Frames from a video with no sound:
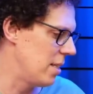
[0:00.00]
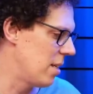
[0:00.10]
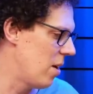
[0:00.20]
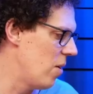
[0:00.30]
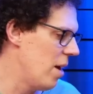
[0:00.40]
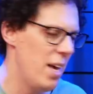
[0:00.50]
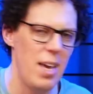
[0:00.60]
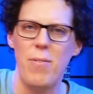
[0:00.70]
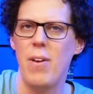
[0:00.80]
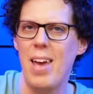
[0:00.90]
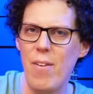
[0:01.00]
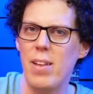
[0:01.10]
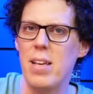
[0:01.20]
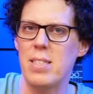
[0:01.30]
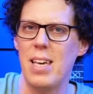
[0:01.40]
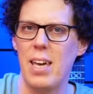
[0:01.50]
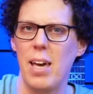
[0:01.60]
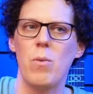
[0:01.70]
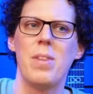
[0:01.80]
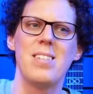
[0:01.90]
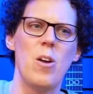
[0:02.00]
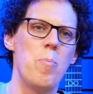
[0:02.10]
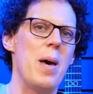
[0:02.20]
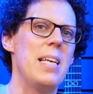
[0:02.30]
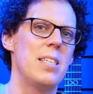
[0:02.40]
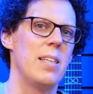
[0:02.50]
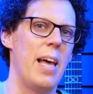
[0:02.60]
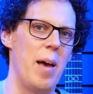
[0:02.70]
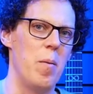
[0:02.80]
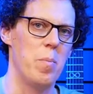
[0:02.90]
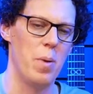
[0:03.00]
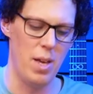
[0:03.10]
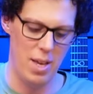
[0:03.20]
So if you're hearing this thinking, well, there's no bass in that amp,